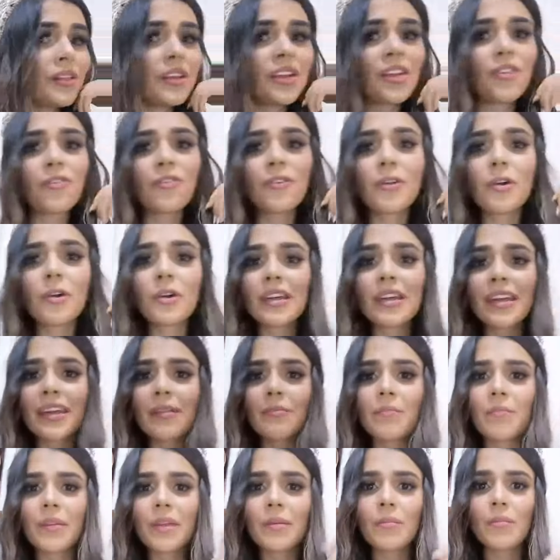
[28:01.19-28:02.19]
if you
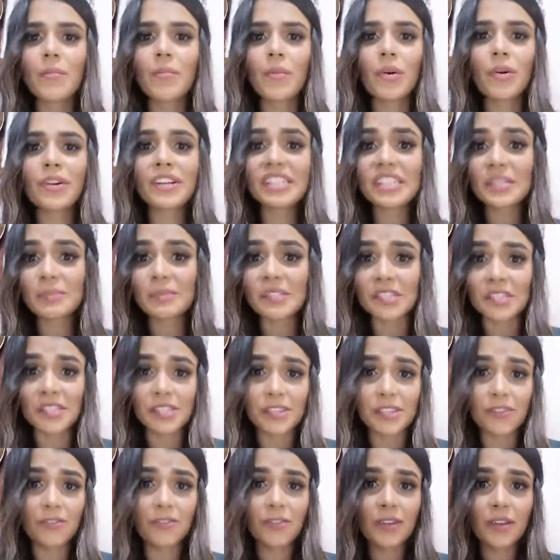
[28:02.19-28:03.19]
can be more
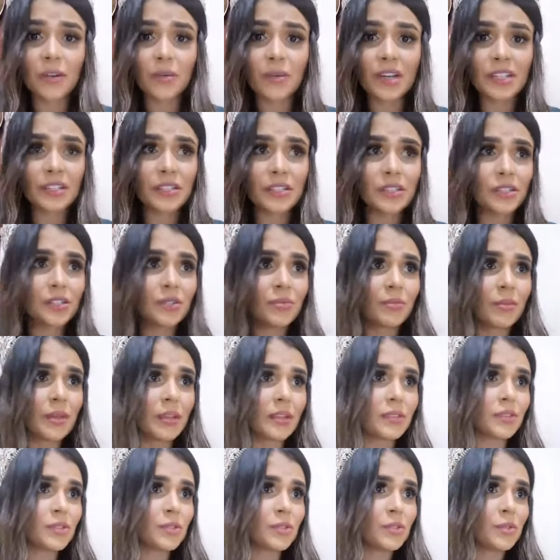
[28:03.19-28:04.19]
specific, what do you
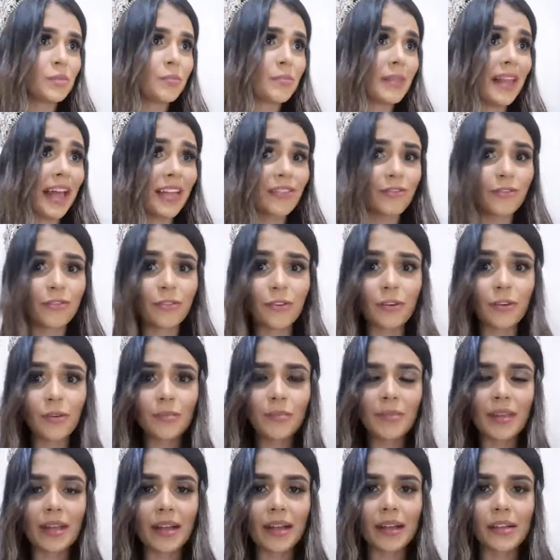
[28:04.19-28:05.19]
mean to platform?
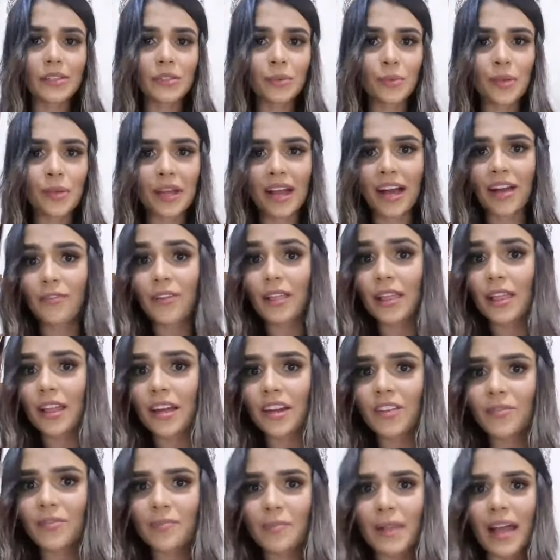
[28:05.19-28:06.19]
Because we have a
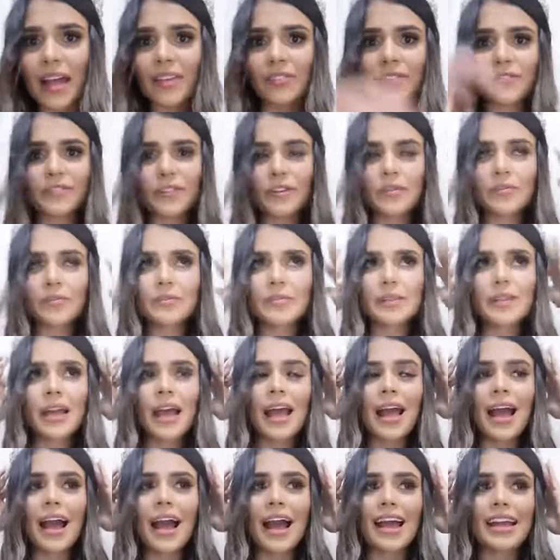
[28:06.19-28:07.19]
lot of platforms.
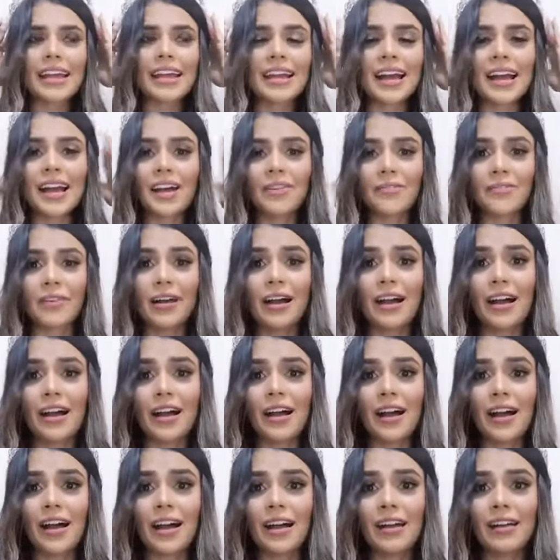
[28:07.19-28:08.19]
I have
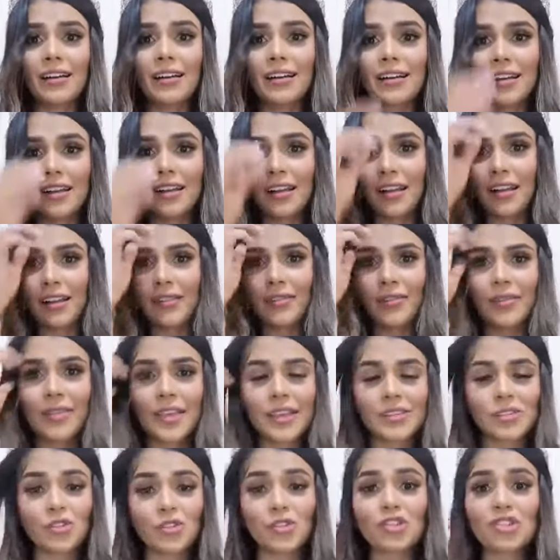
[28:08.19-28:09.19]

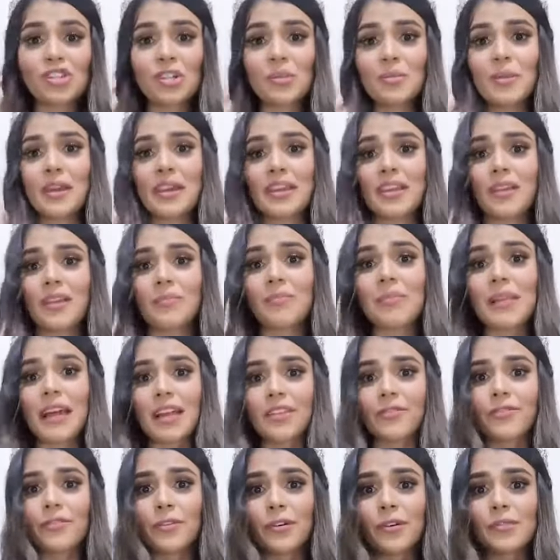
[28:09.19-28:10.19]
the social media
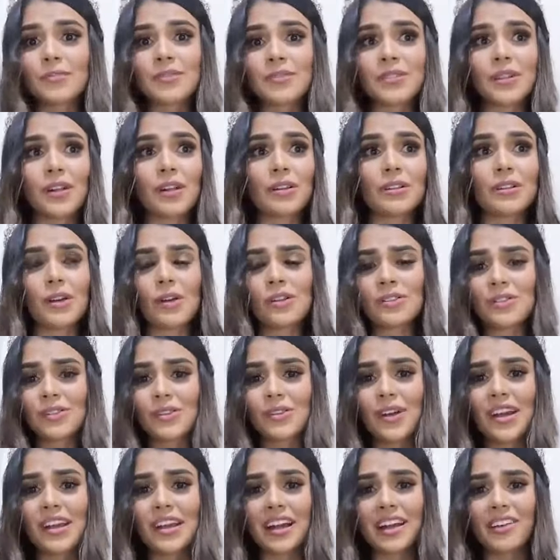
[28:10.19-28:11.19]
platforms. Also,
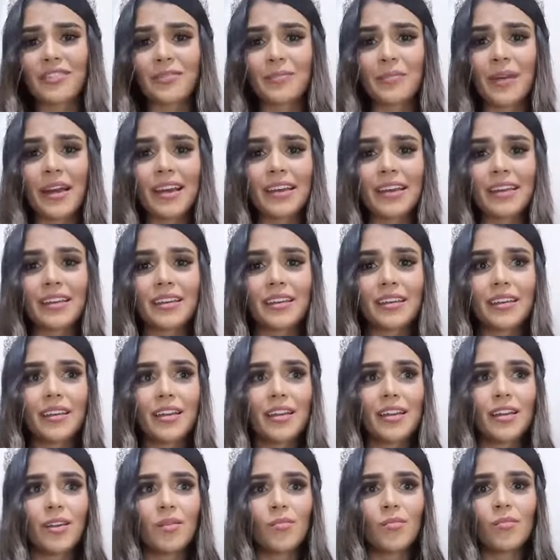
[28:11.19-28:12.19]
I have my
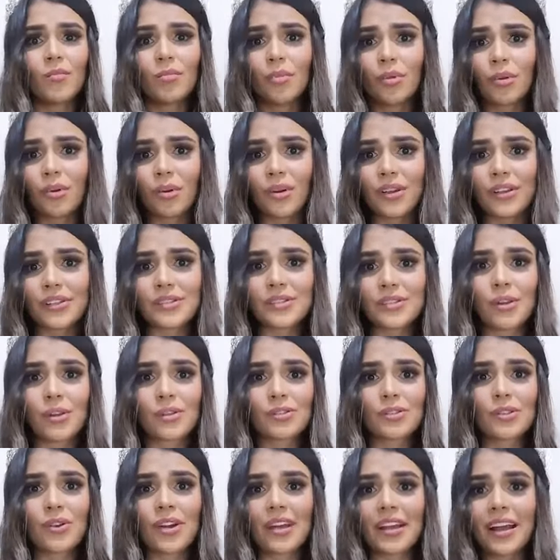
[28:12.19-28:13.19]
voice.
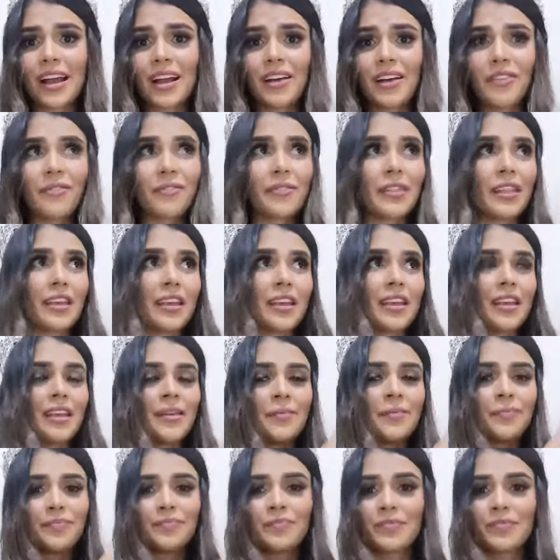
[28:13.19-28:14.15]
Also, I have the